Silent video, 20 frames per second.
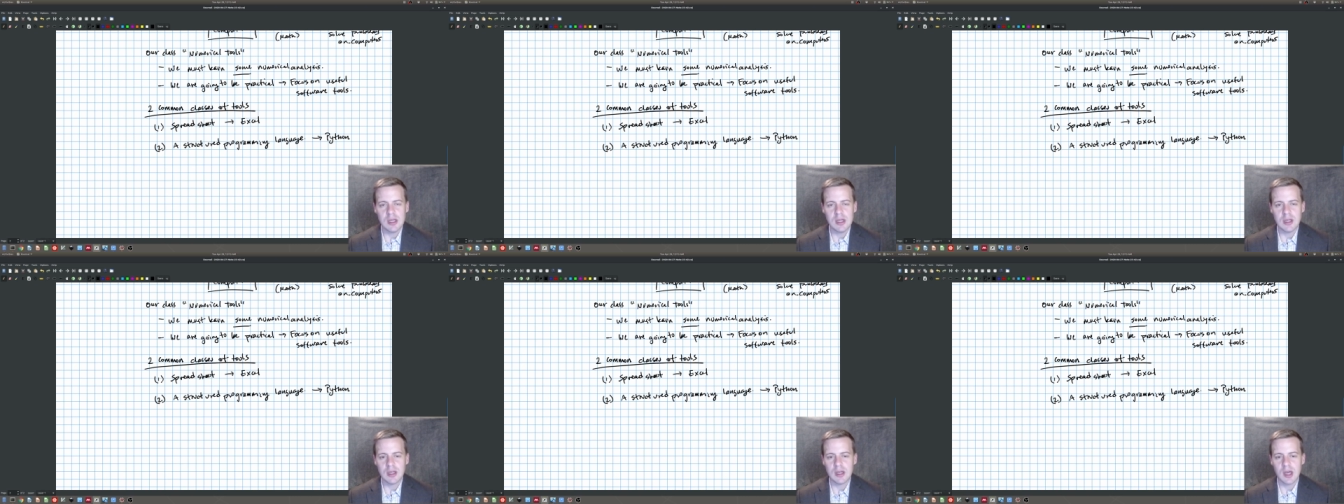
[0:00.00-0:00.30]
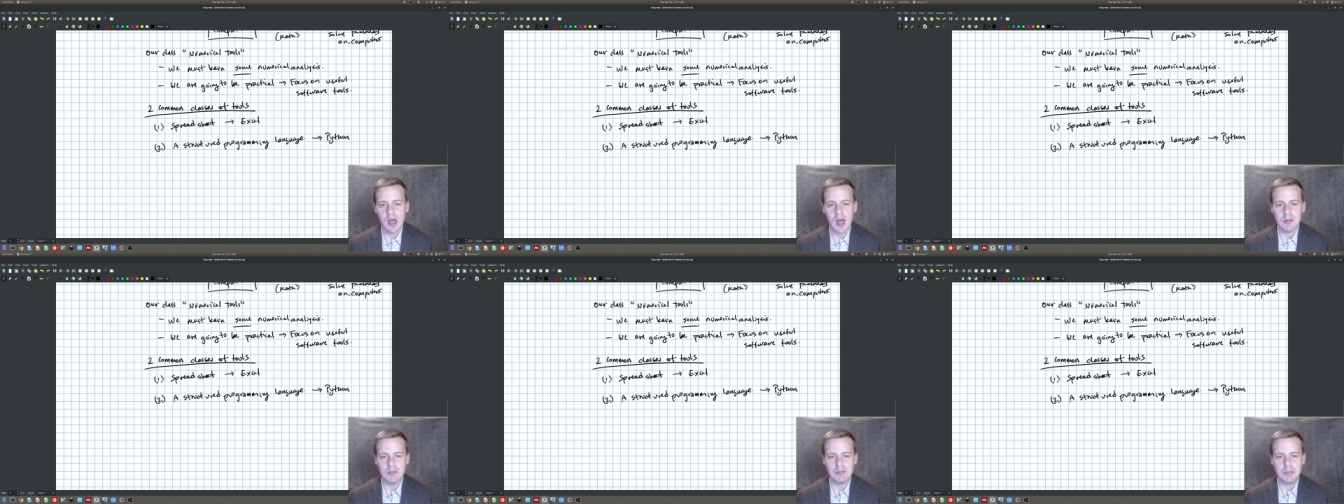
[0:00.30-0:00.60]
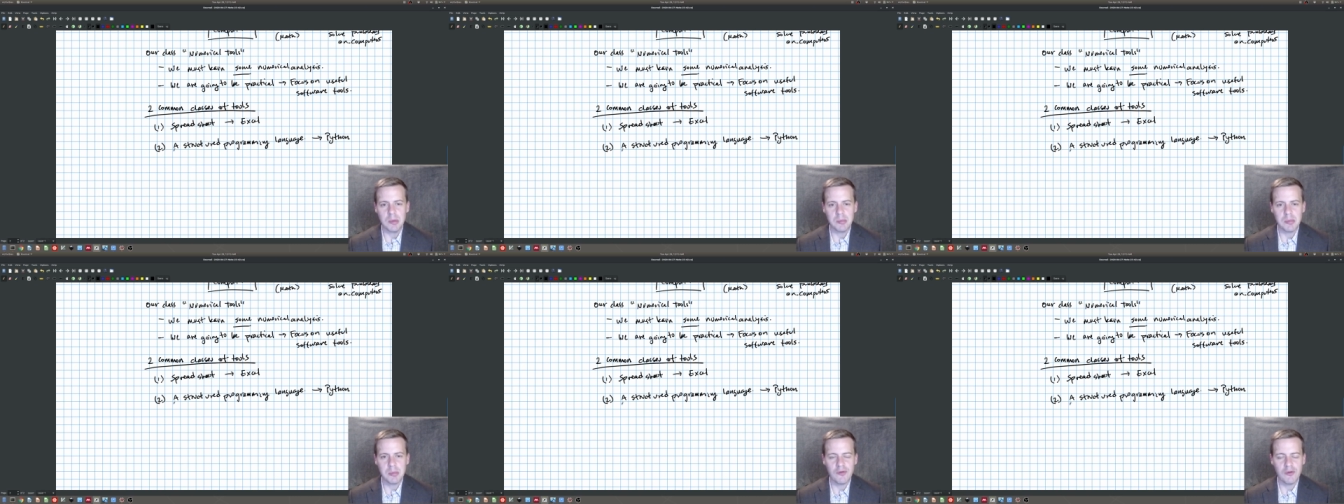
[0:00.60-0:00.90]
but
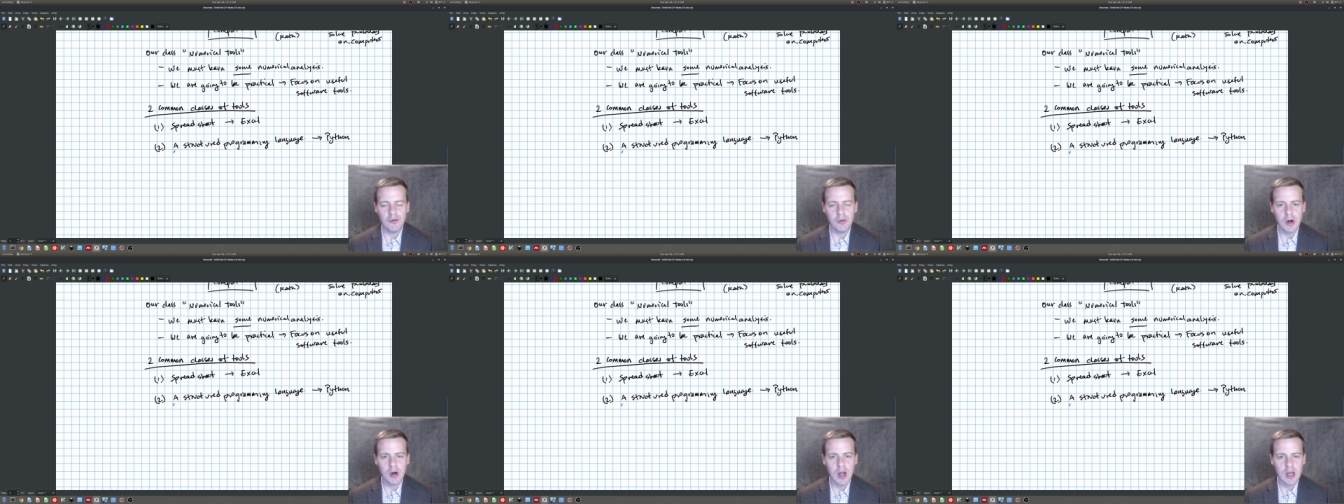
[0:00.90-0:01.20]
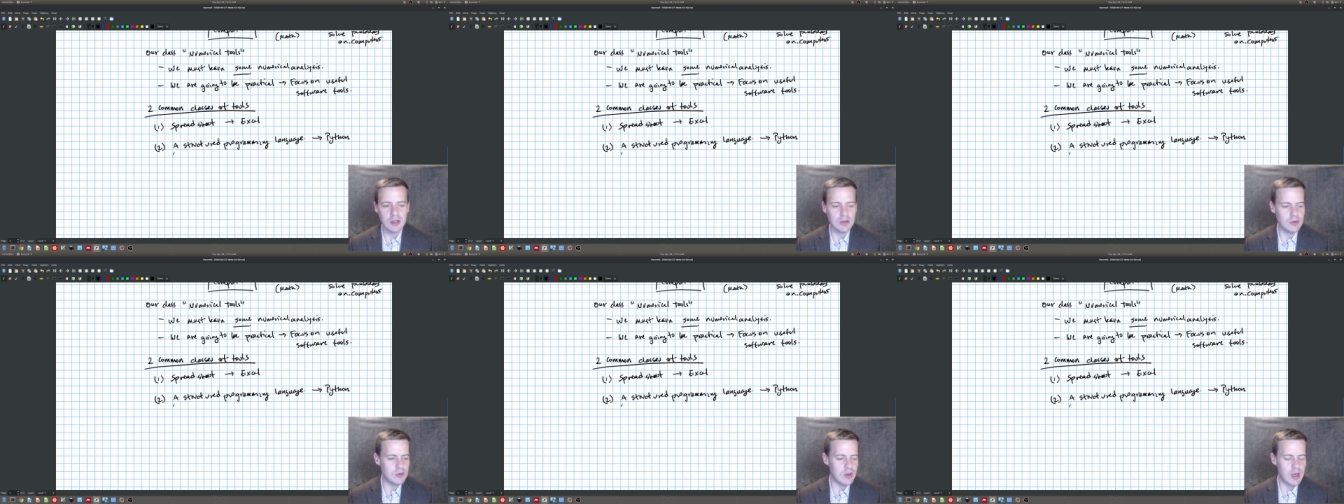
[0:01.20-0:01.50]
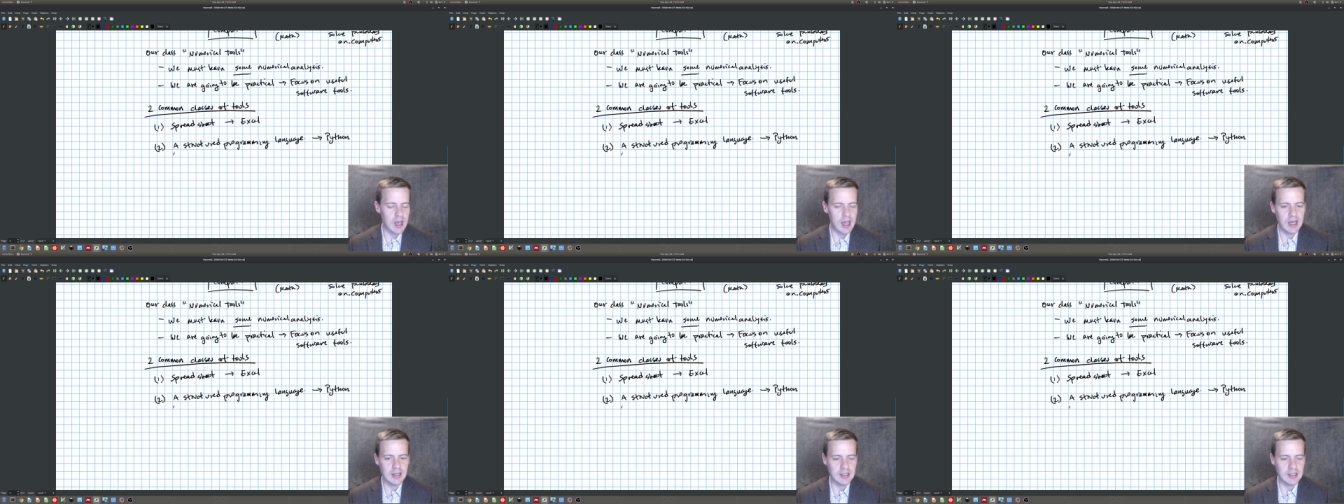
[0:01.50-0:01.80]
before I do
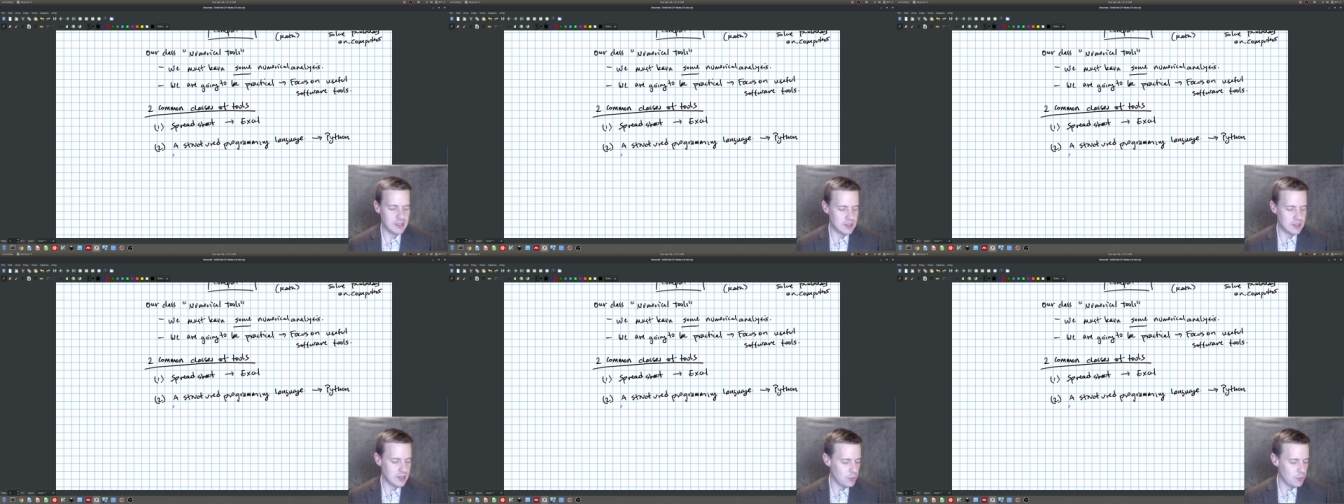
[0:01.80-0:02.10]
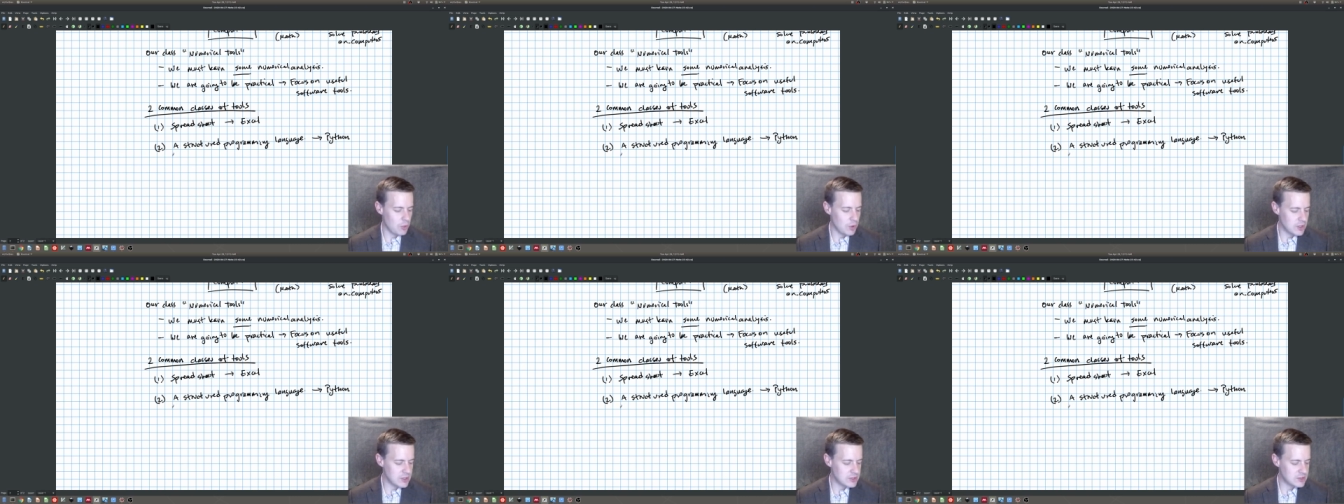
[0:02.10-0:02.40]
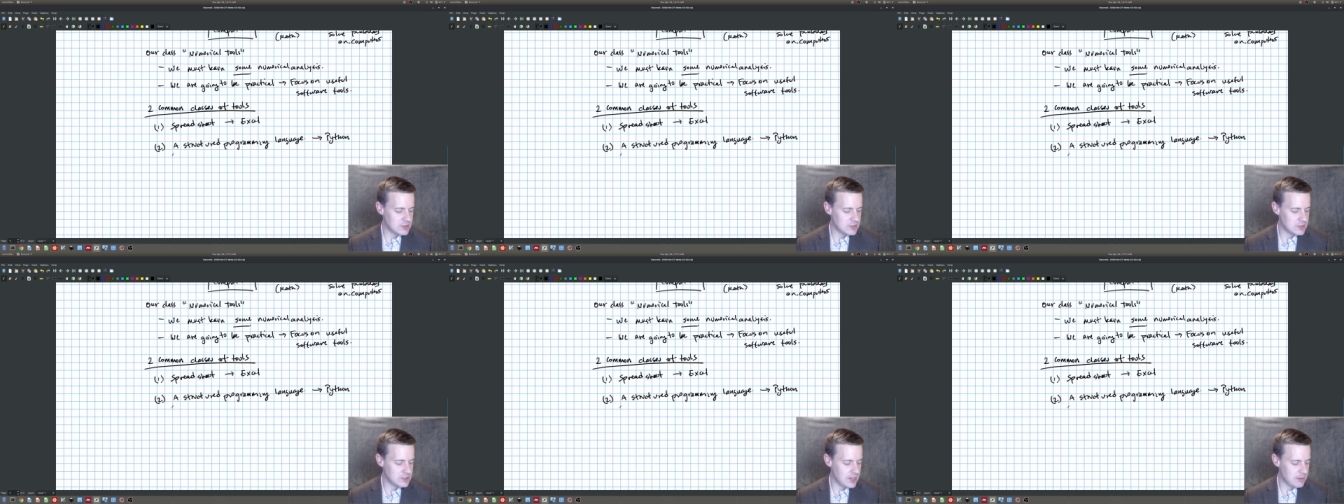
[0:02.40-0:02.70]
that, I want to
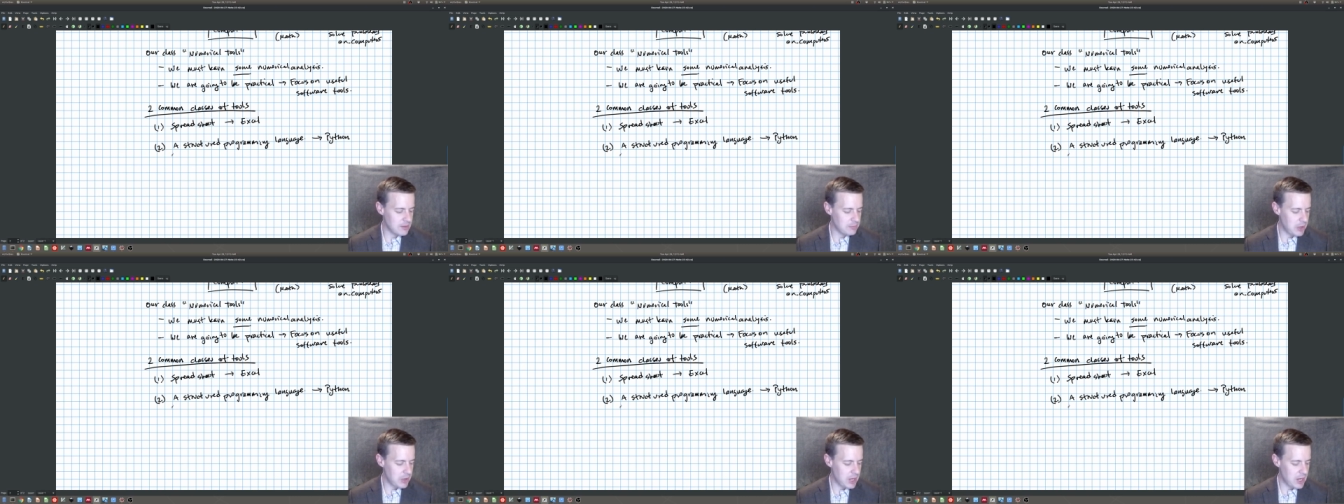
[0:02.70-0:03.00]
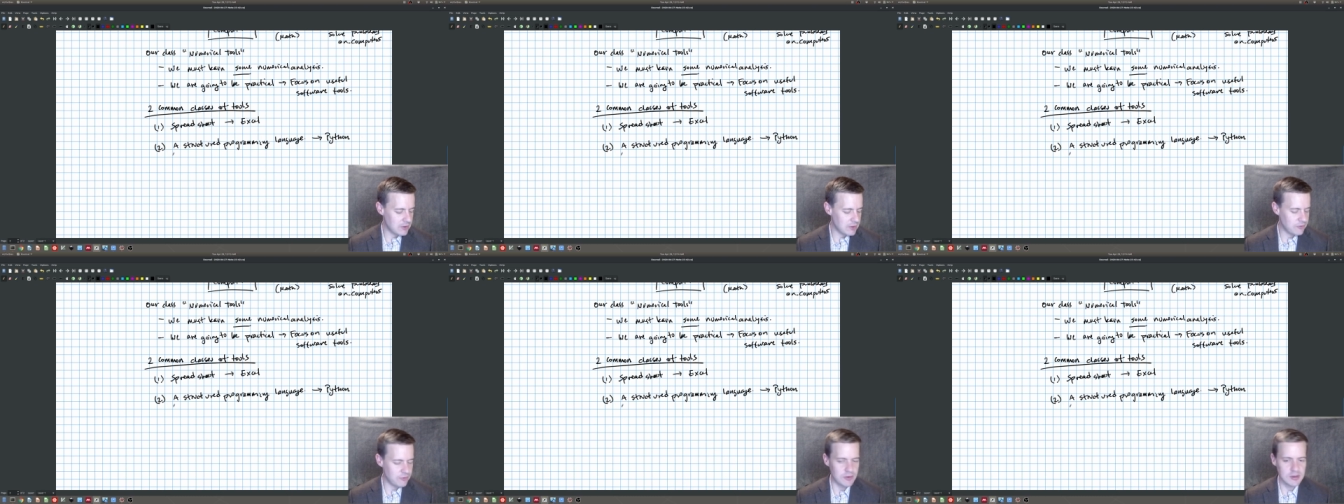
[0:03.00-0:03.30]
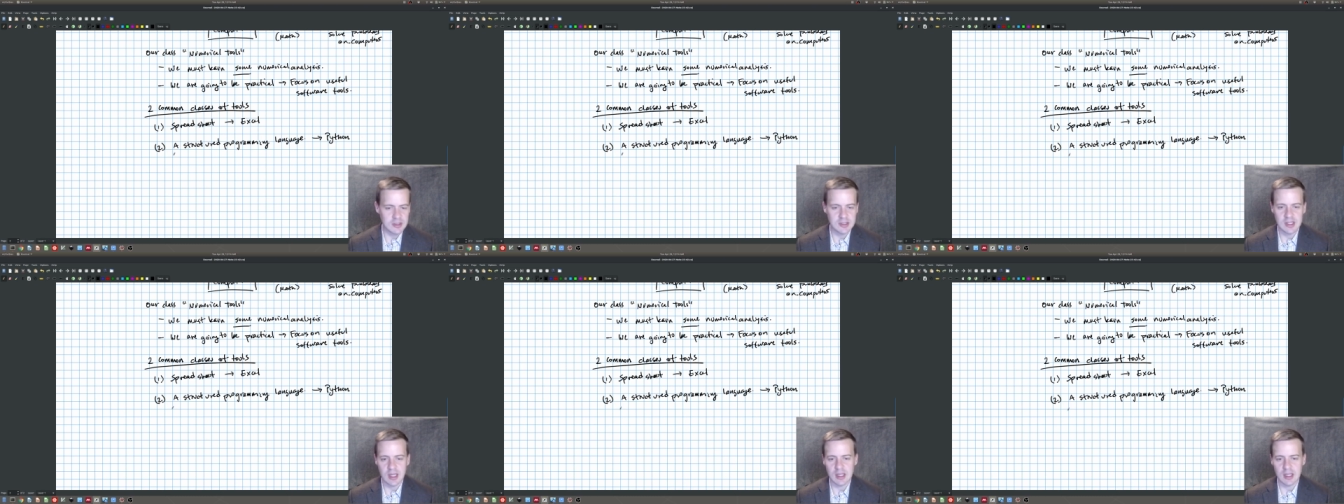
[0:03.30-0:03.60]
step back for a
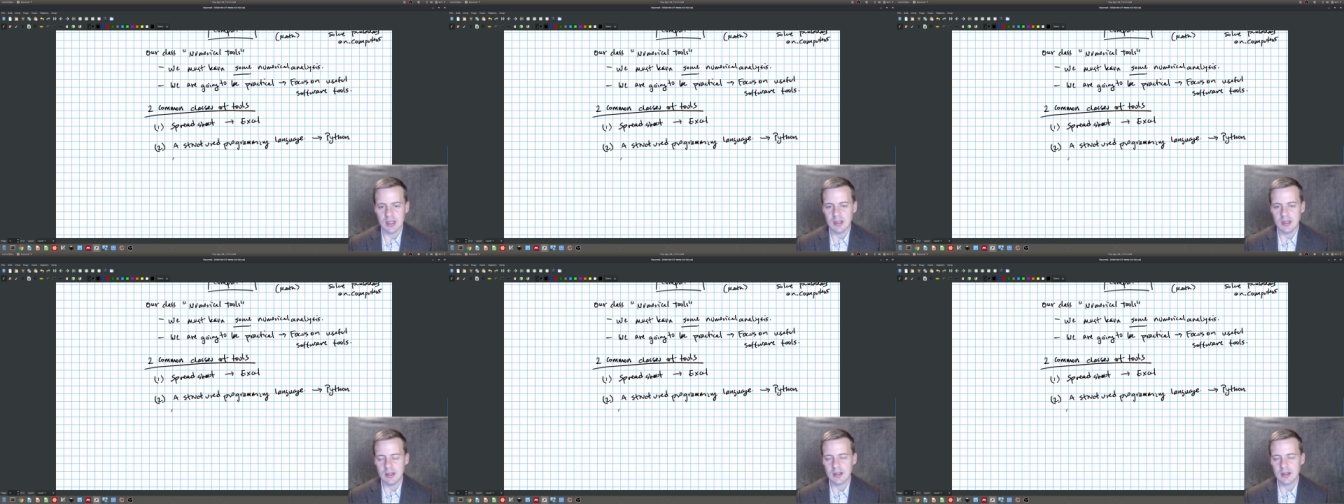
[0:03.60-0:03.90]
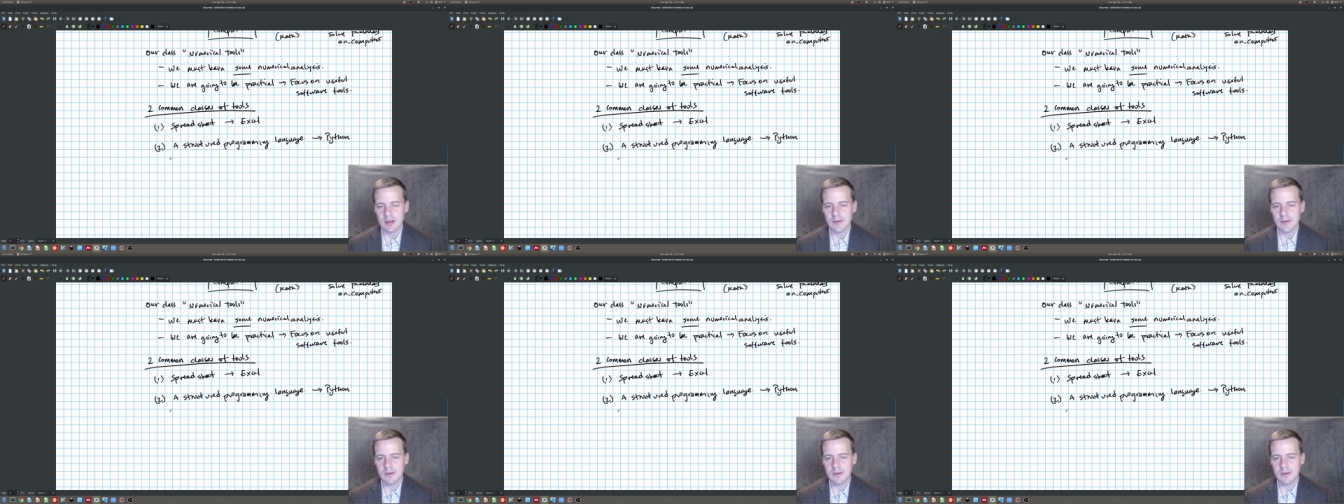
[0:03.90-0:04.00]
second.